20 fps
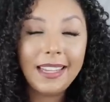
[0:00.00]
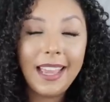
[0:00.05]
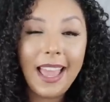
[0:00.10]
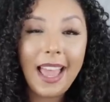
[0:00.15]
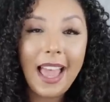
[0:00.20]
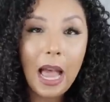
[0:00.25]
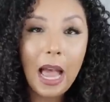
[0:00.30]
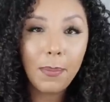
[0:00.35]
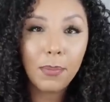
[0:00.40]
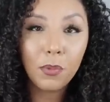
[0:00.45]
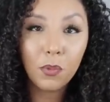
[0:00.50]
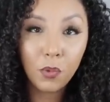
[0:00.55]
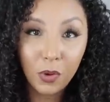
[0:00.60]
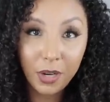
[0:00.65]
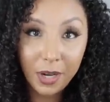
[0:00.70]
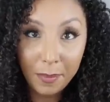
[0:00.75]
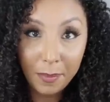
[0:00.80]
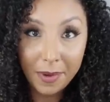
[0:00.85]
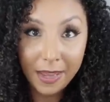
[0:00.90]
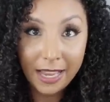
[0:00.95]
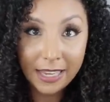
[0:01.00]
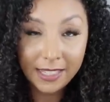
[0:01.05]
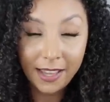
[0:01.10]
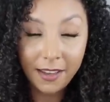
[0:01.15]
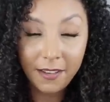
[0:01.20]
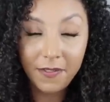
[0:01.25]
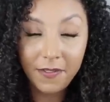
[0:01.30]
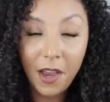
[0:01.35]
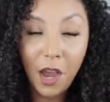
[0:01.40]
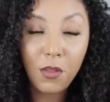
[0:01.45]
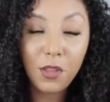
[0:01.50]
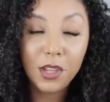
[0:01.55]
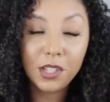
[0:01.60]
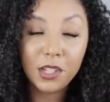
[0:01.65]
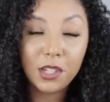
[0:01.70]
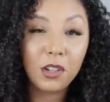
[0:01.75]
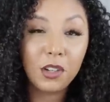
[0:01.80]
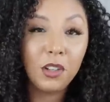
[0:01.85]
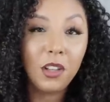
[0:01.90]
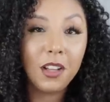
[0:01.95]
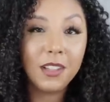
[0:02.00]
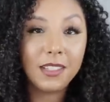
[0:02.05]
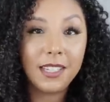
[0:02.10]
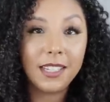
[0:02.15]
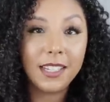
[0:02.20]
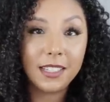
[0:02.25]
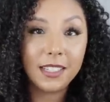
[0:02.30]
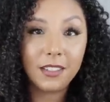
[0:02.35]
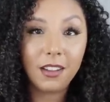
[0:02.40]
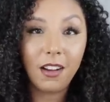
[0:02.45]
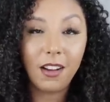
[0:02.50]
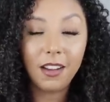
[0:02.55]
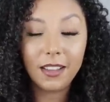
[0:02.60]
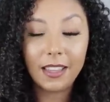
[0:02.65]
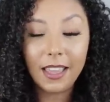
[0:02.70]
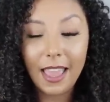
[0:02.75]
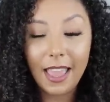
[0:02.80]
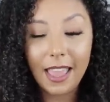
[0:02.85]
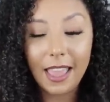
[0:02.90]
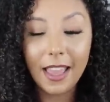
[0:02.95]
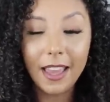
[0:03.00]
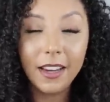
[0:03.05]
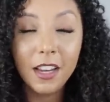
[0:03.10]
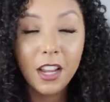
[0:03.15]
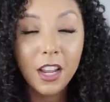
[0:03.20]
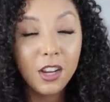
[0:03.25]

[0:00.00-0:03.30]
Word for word: Cap Remix. I found this girl on TikTok and